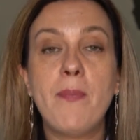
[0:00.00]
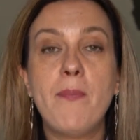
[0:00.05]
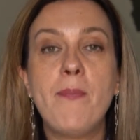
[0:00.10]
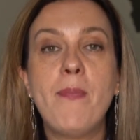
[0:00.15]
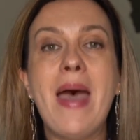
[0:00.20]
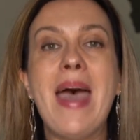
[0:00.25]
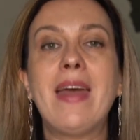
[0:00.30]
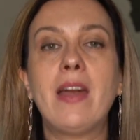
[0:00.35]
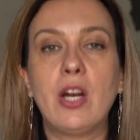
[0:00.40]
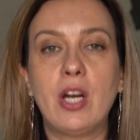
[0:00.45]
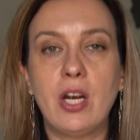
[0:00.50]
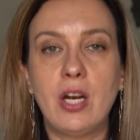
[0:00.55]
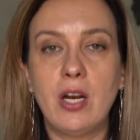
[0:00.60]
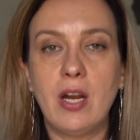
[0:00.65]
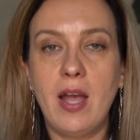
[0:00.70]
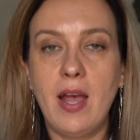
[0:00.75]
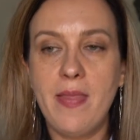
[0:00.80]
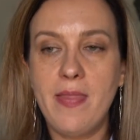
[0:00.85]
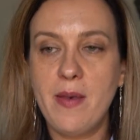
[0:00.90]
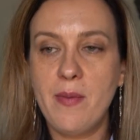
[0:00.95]
better
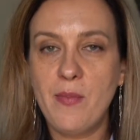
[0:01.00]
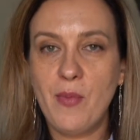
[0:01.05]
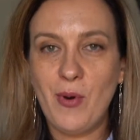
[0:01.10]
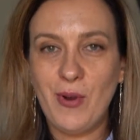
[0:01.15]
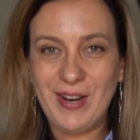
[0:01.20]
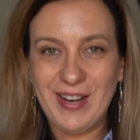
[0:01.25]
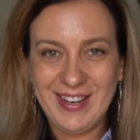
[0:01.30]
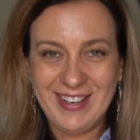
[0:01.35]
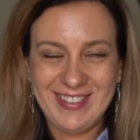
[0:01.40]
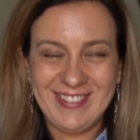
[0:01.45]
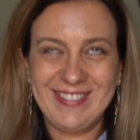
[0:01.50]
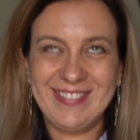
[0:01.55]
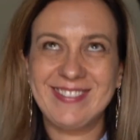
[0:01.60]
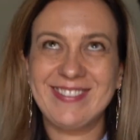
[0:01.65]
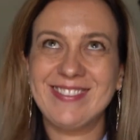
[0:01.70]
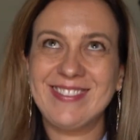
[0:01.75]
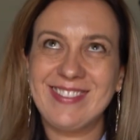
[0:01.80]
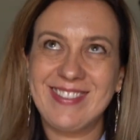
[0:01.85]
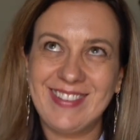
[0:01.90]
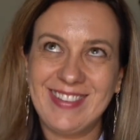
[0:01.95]
and the more
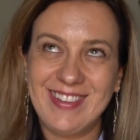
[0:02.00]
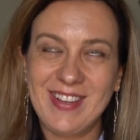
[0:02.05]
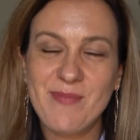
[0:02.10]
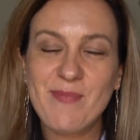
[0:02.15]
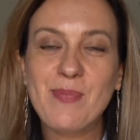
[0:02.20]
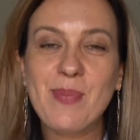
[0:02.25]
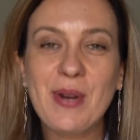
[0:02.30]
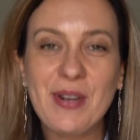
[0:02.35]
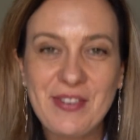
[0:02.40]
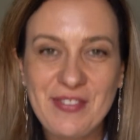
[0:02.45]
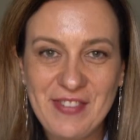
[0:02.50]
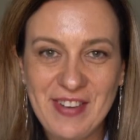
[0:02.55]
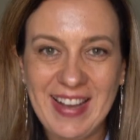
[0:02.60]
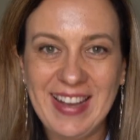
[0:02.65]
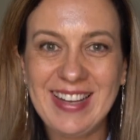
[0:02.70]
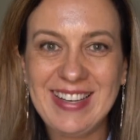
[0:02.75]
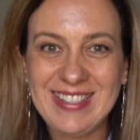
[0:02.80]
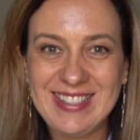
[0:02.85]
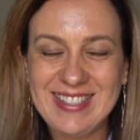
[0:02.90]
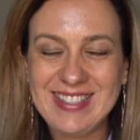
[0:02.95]

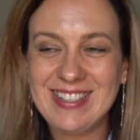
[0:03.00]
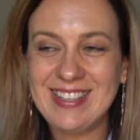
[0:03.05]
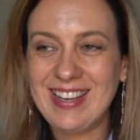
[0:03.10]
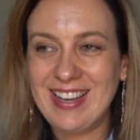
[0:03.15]
perfect,